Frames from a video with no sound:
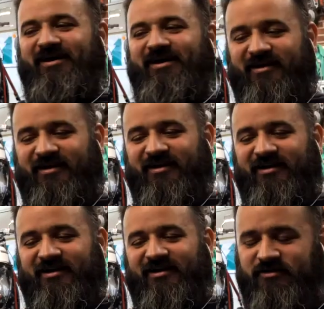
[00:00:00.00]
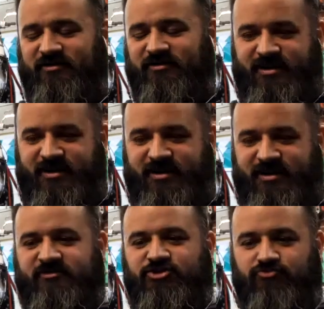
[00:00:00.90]
weird because I was like, I kept
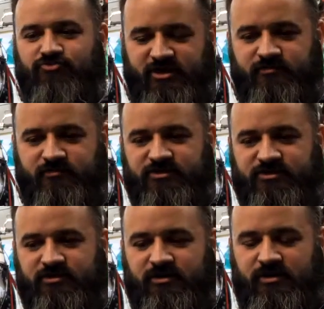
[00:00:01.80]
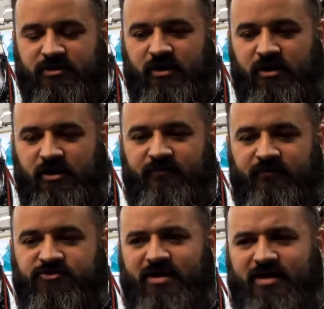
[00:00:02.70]
having dreams of
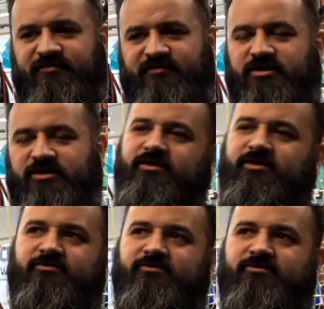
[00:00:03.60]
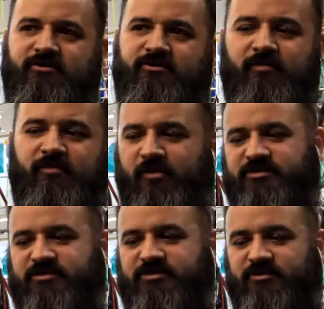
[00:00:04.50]
giraffes, and then I would like go to my buddy's
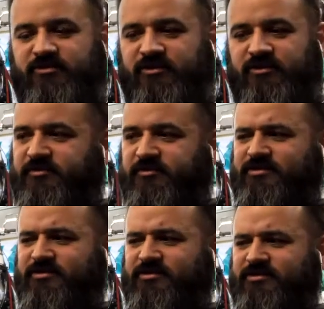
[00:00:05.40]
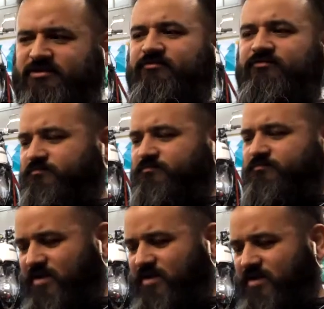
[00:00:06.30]
house, and there'd be like a statue of a giraffe,
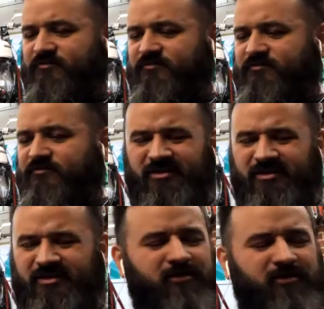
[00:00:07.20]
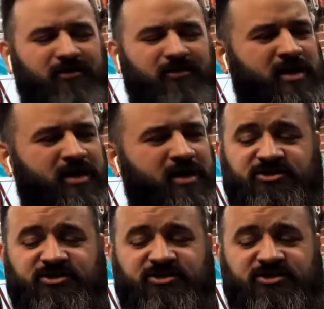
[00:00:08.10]
and I'd be like, what the hell? And I just
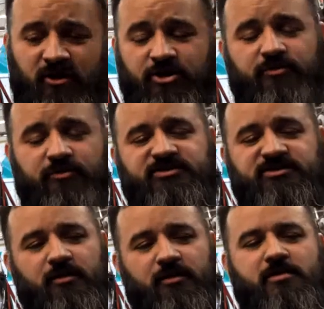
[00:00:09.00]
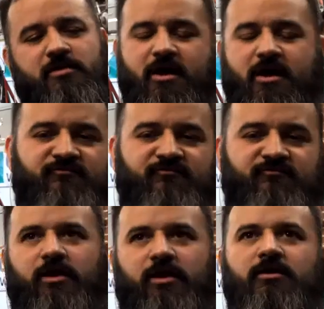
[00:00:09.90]
started noticing them
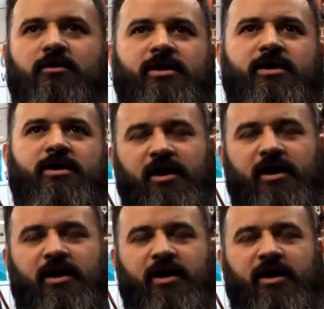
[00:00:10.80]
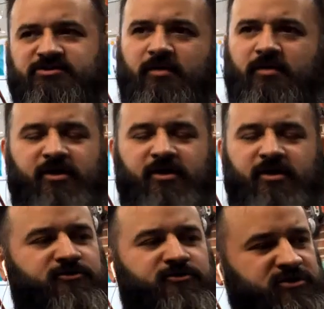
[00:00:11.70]
everywhere. And I was talking to my buddy, New York
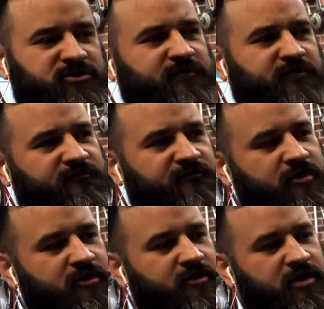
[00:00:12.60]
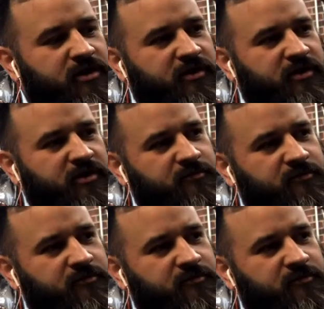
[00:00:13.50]
City firefighter, and I'm like, hey,